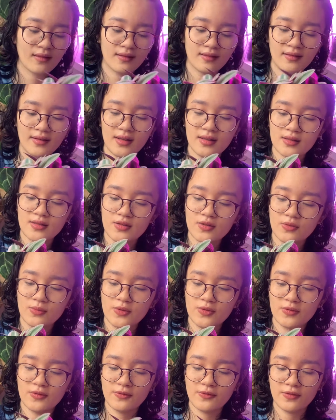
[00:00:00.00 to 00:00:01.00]
It's so
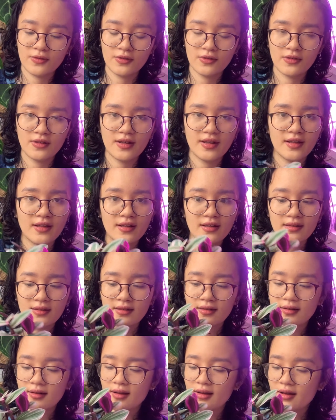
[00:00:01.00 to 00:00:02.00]
beautiful,
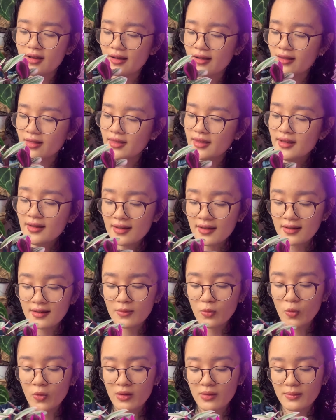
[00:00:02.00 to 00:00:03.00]
and I think it
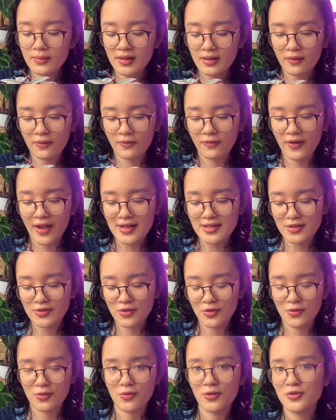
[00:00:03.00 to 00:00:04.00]
will be a fast
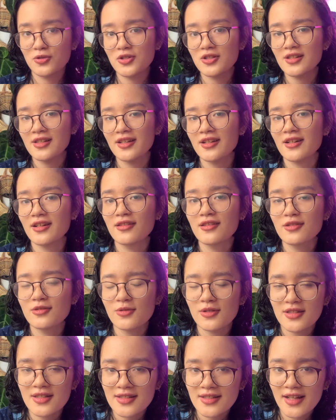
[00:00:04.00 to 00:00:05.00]
grower just like other
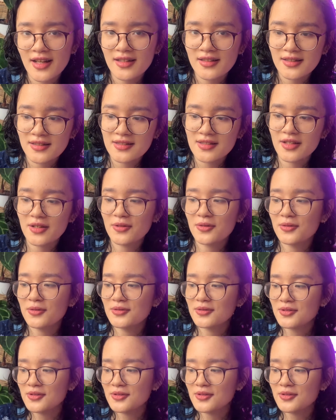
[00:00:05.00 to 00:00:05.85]
Tradescantias I own,